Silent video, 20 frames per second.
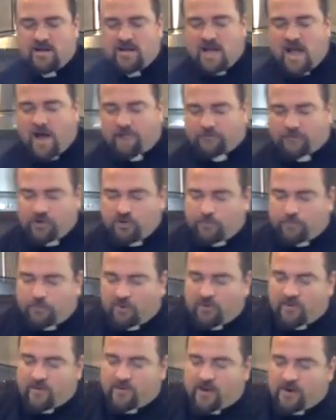After you
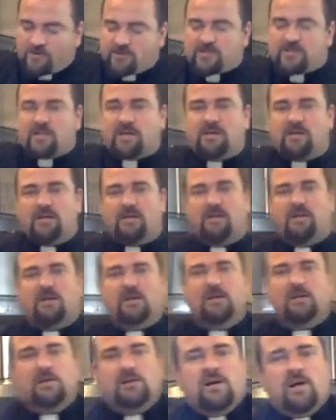pull them out,
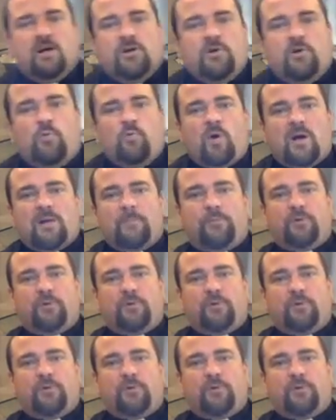you'll want to